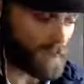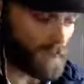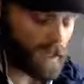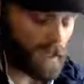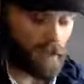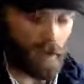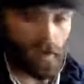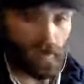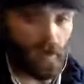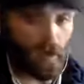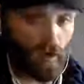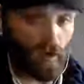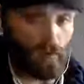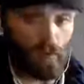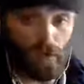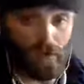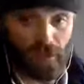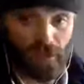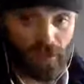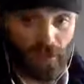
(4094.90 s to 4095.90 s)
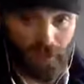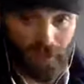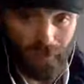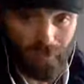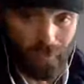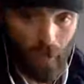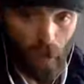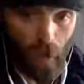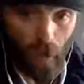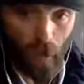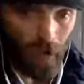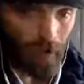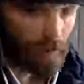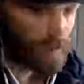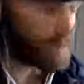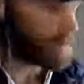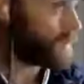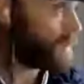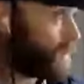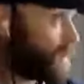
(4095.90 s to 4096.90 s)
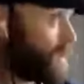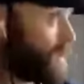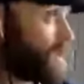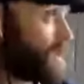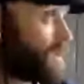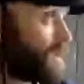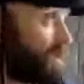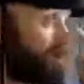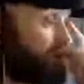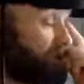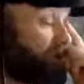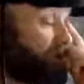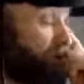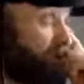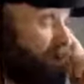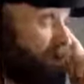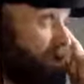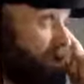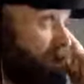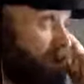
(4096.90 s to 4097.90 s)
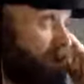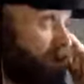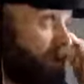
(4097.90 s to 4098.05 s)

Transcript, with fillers: And I'd, I'd want nothing more than to be